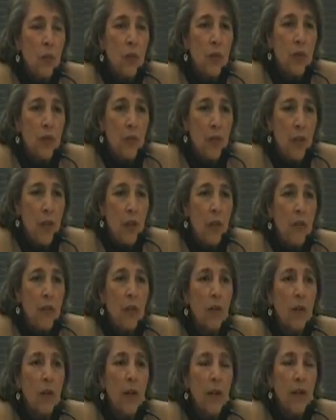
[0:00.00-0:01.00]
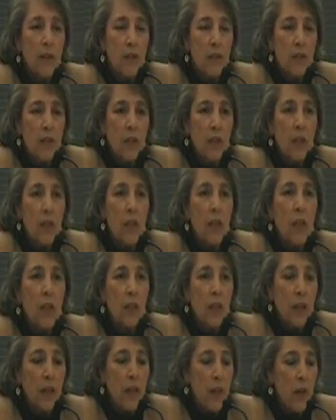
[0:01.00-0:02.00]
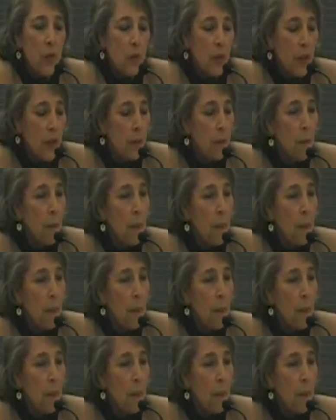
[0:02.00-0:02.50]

the state and the city and the county.